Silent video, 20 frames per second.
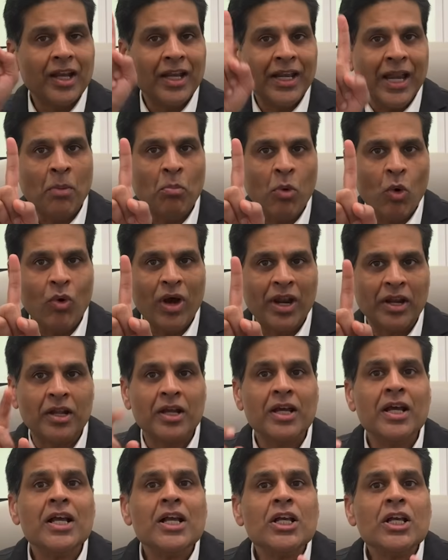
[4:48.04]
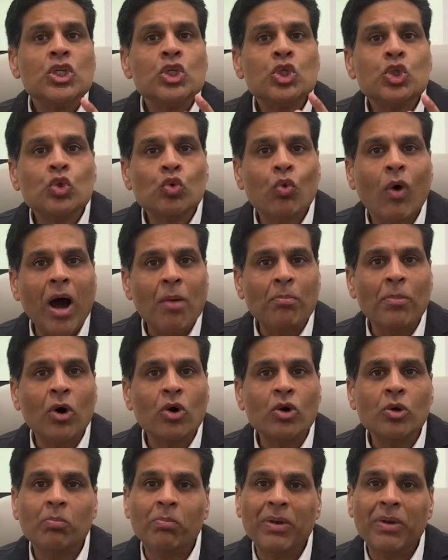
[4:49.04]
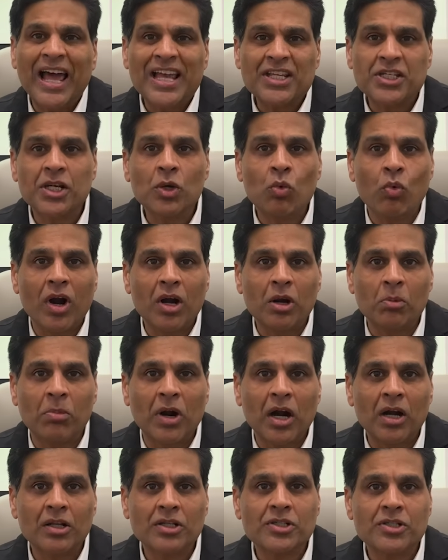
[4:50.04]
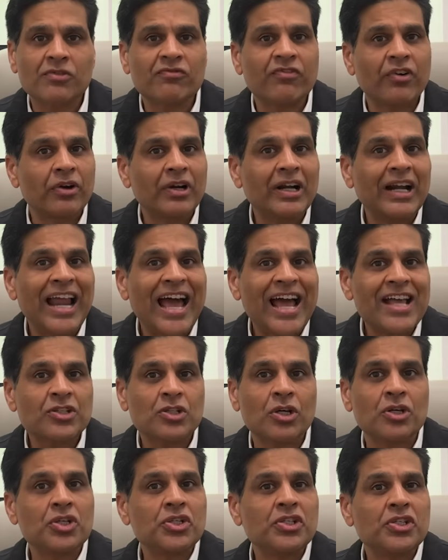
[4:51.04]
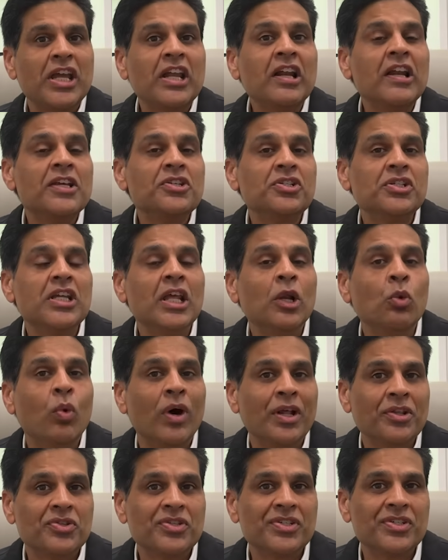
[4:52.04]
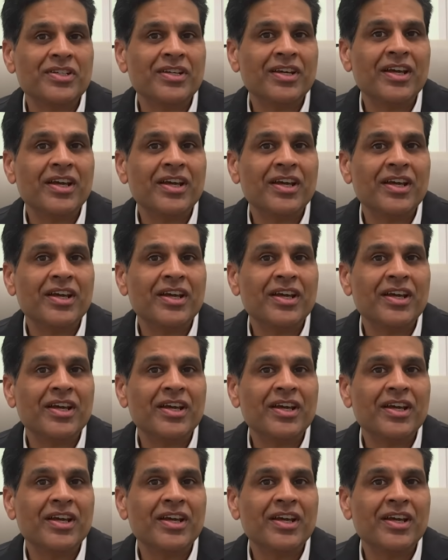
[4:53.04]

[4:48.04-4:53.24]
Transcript: Number one, swap out plastic water bottles for glass or stainless steel ones.